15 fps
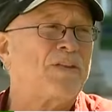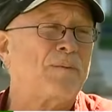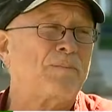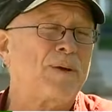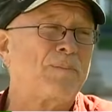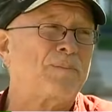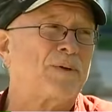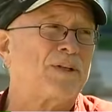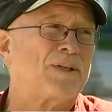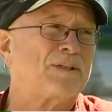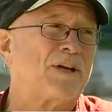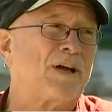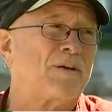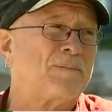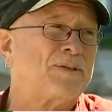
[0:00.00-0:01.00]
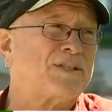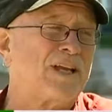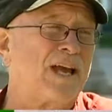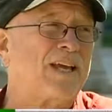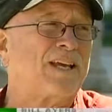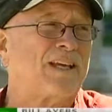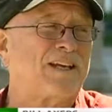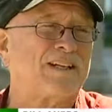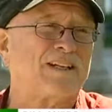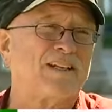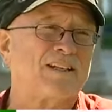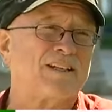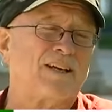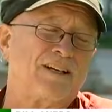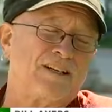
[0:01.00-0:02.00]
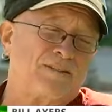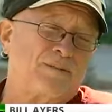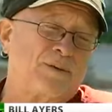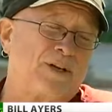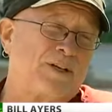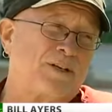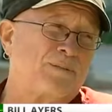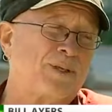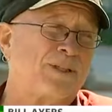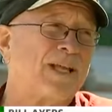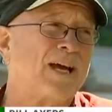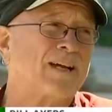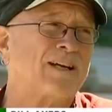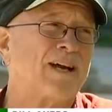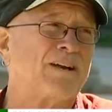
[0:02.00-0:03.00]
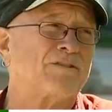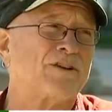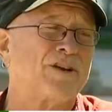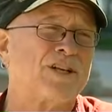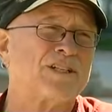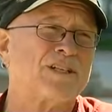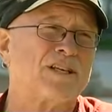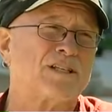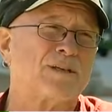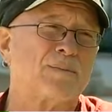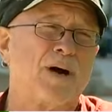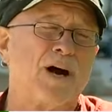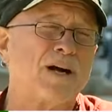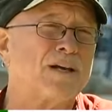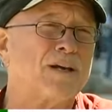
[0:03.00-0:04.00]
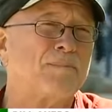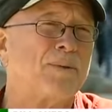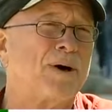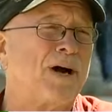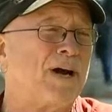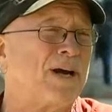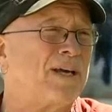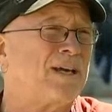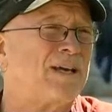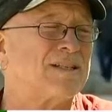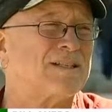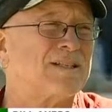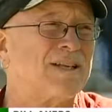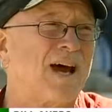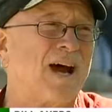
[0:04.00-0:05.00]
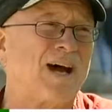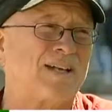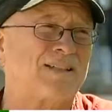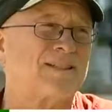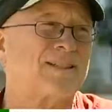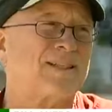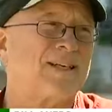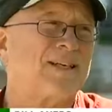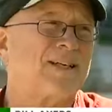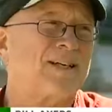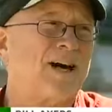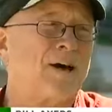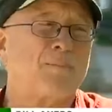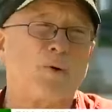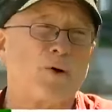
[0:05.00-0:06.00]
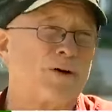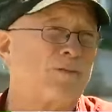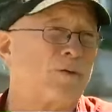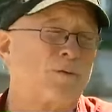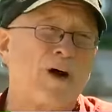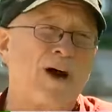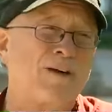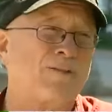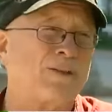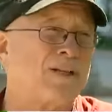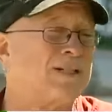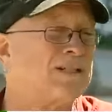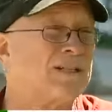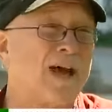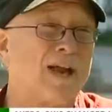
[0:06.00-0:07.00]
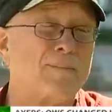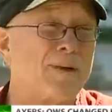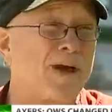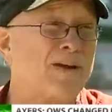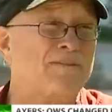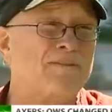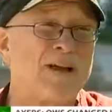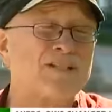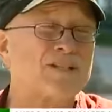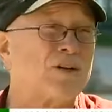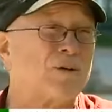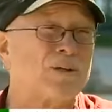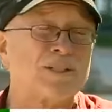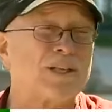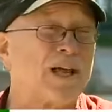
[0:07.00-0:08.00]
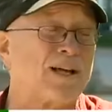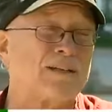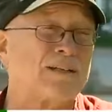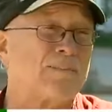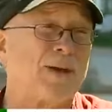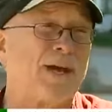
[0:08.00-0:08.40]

Well, I think people are mistaken with that kind of criticism. Occupy is not a point of arrival. It's not a manifesto. It's not a